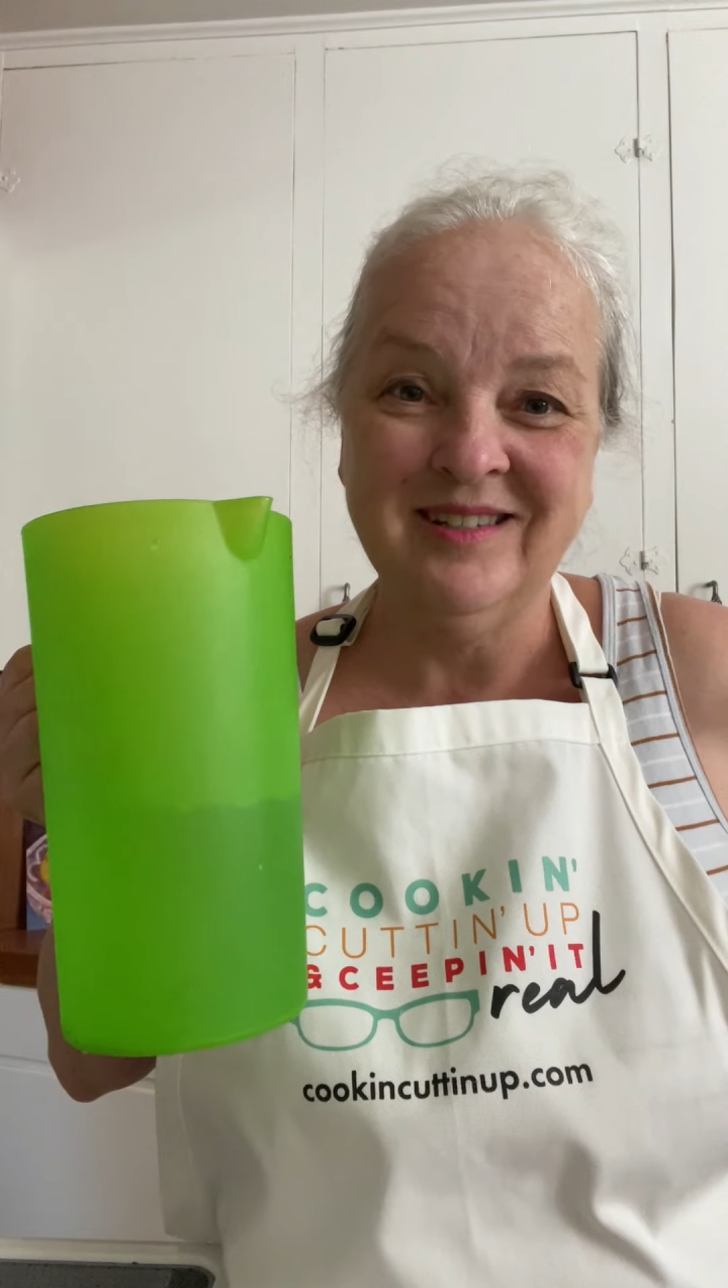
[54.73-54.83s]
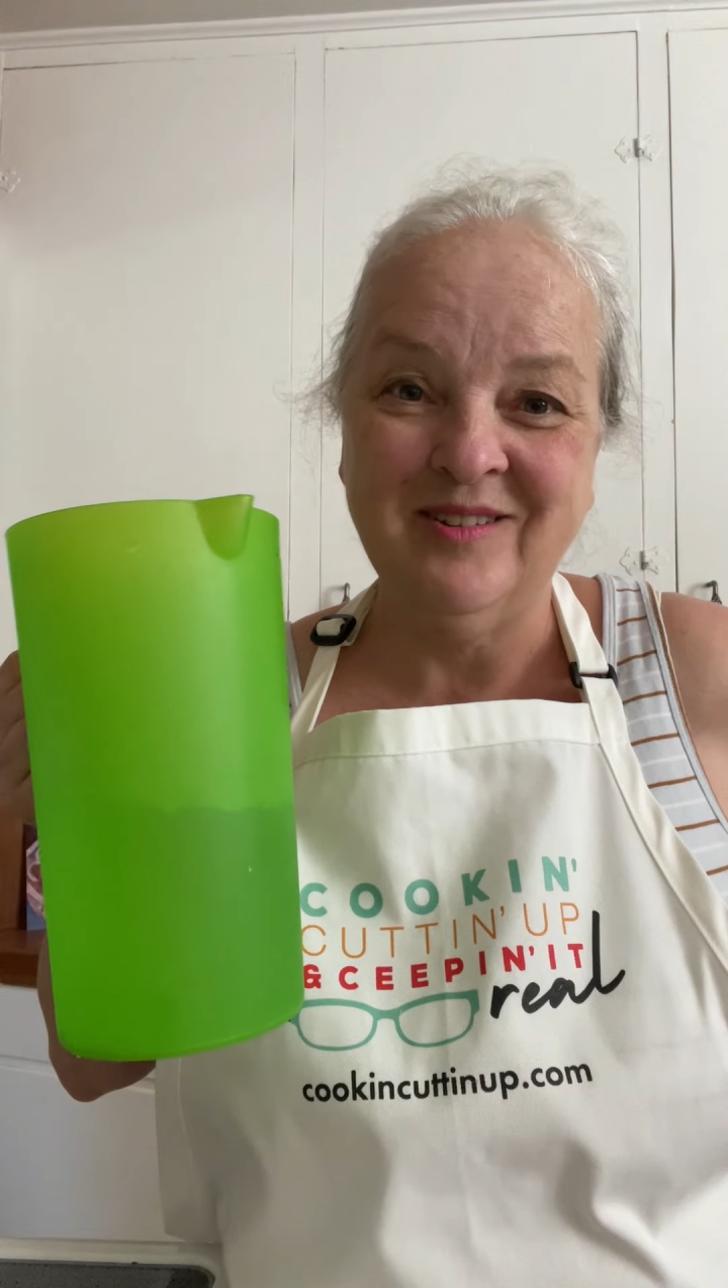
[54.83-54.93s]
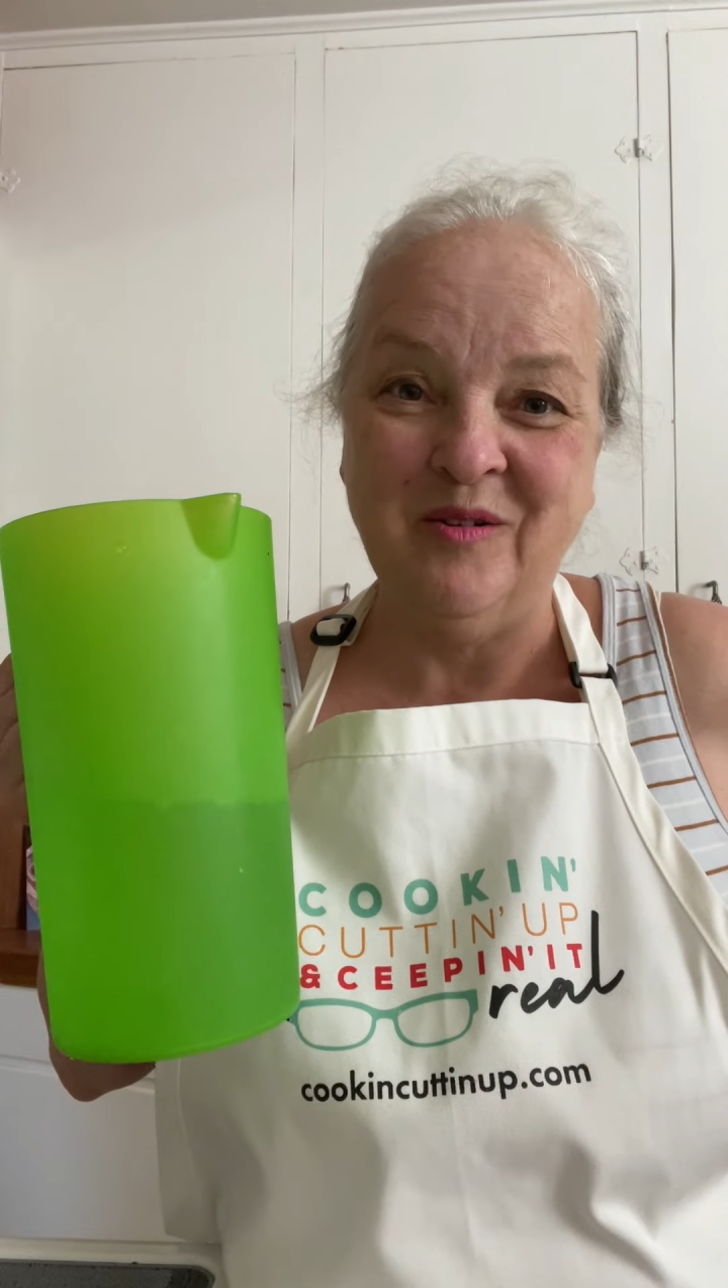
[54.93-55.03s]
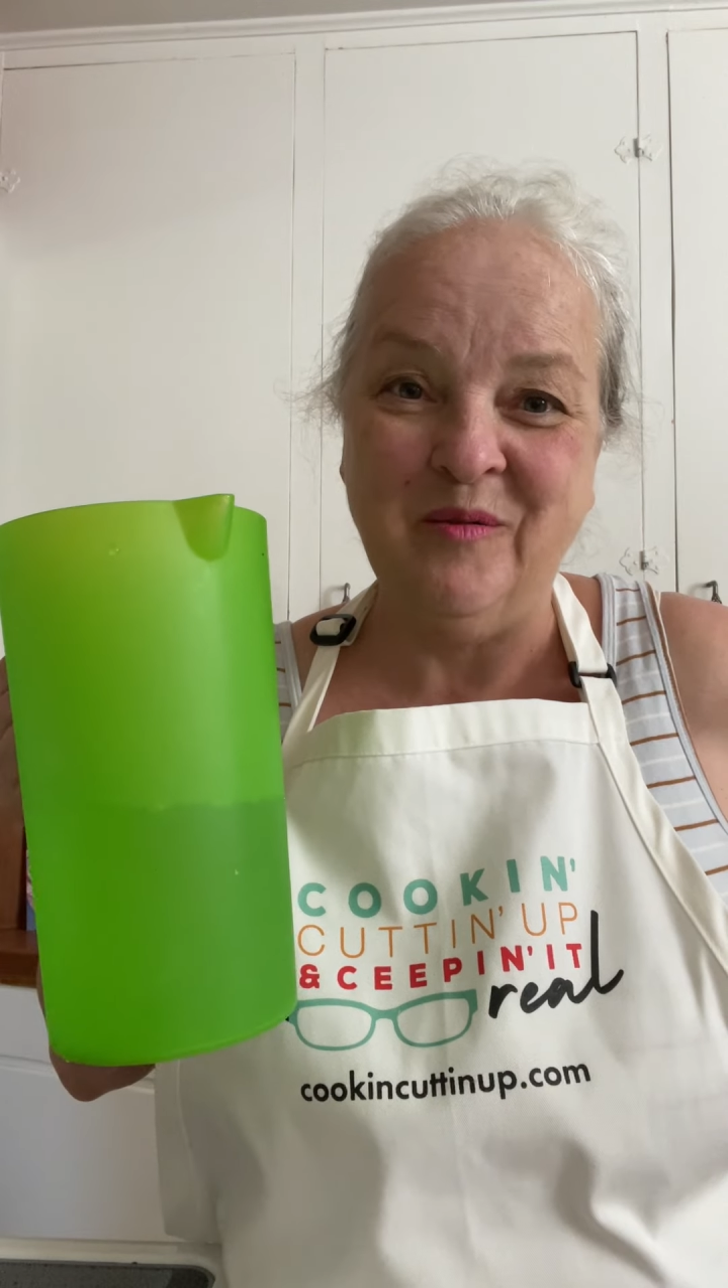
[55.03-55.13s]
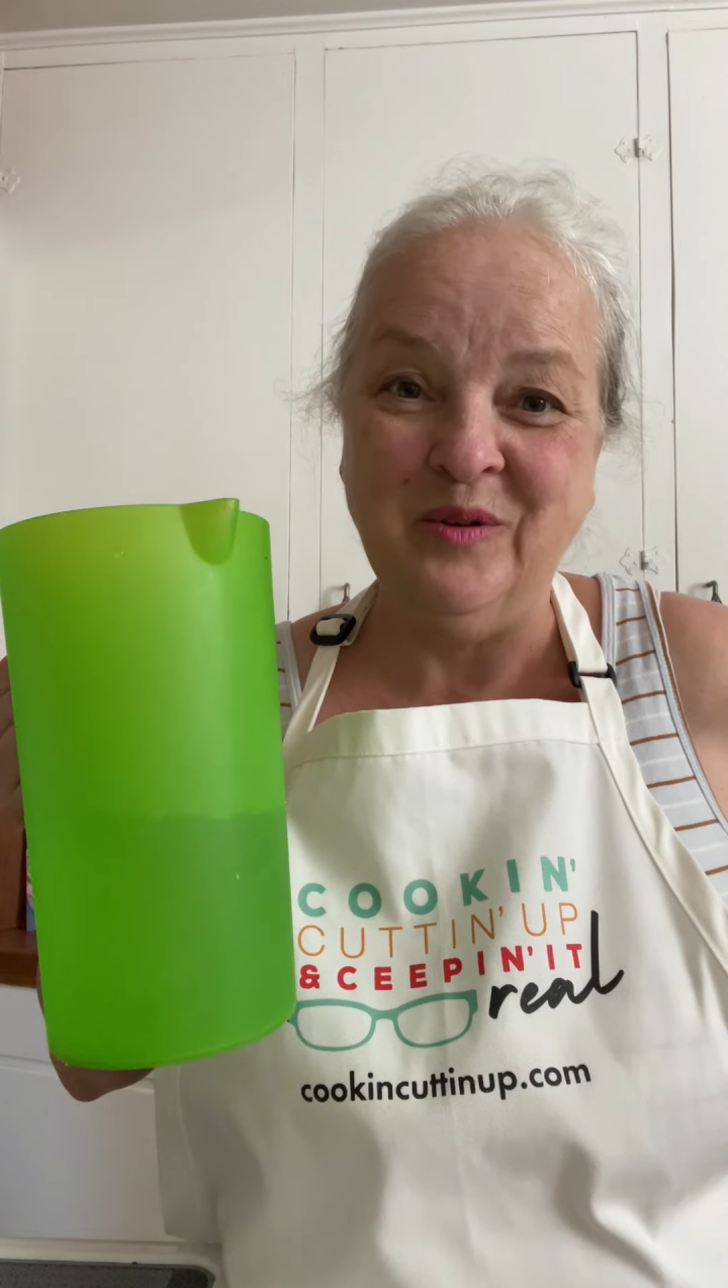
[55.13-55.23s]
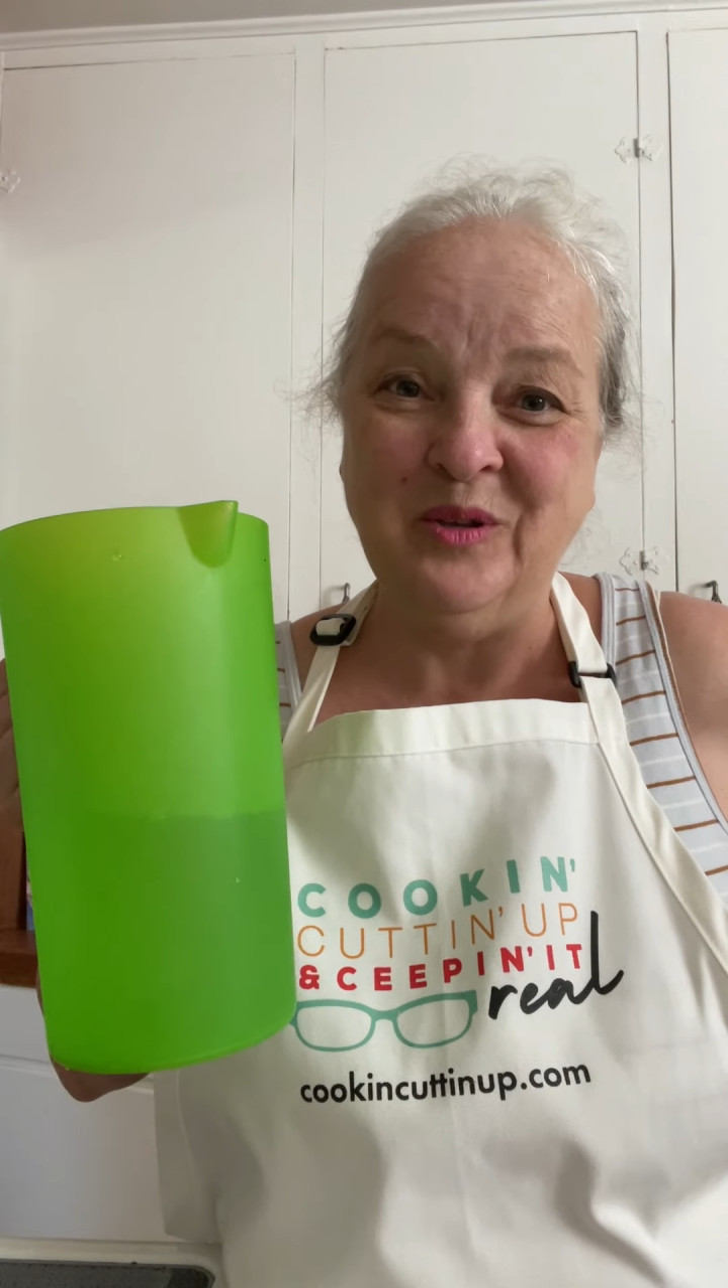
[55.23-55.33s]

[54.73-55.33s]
So